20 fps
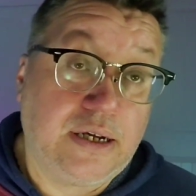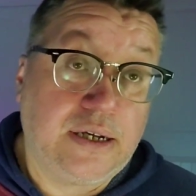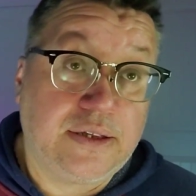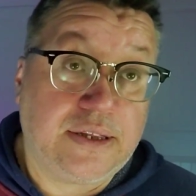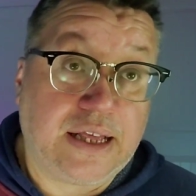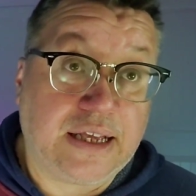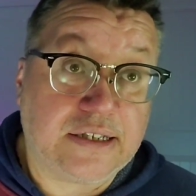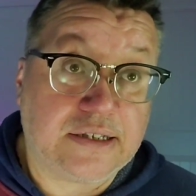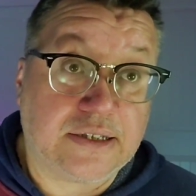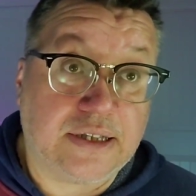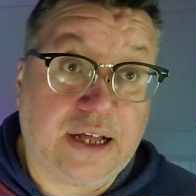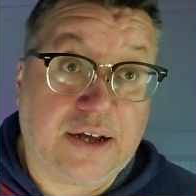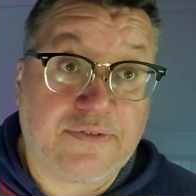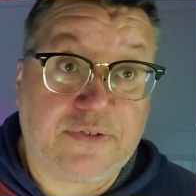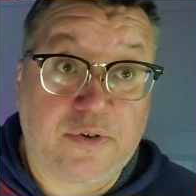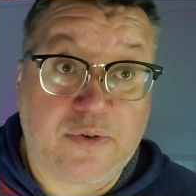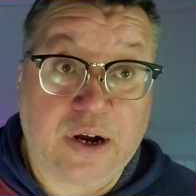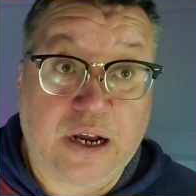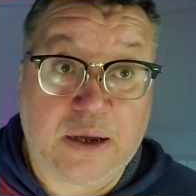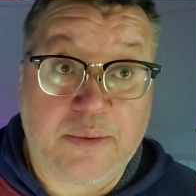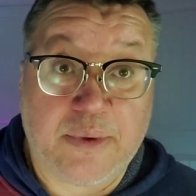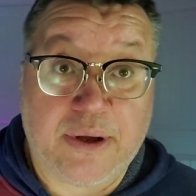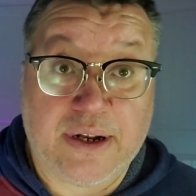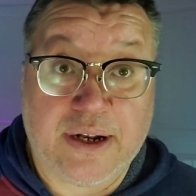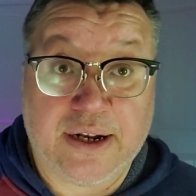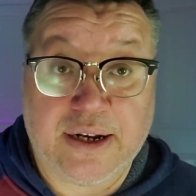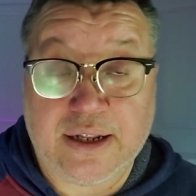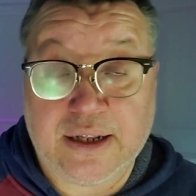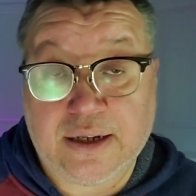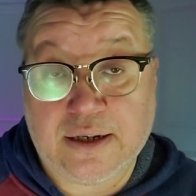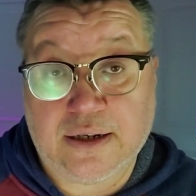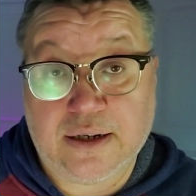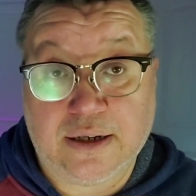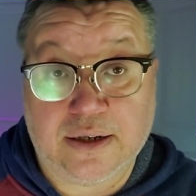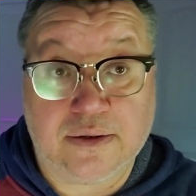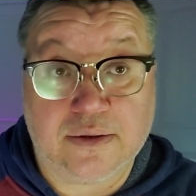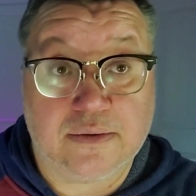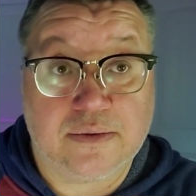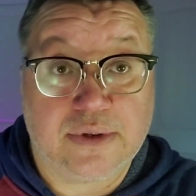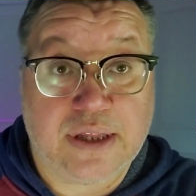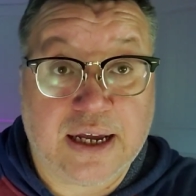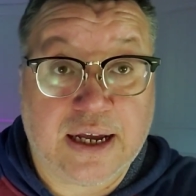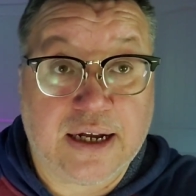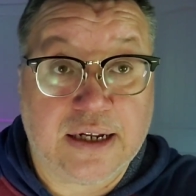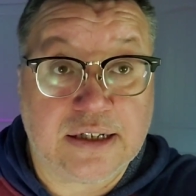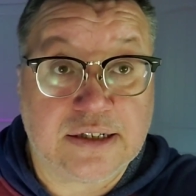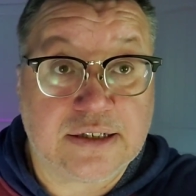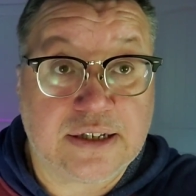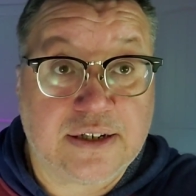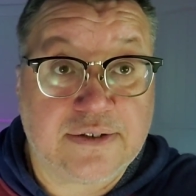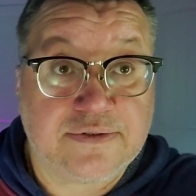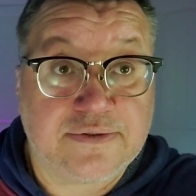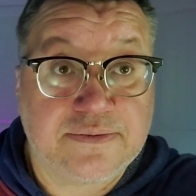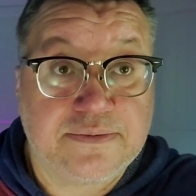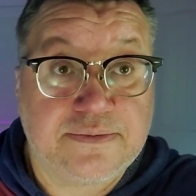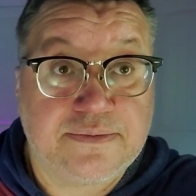Thanks a lot for recommending it." You know that kind of stuff.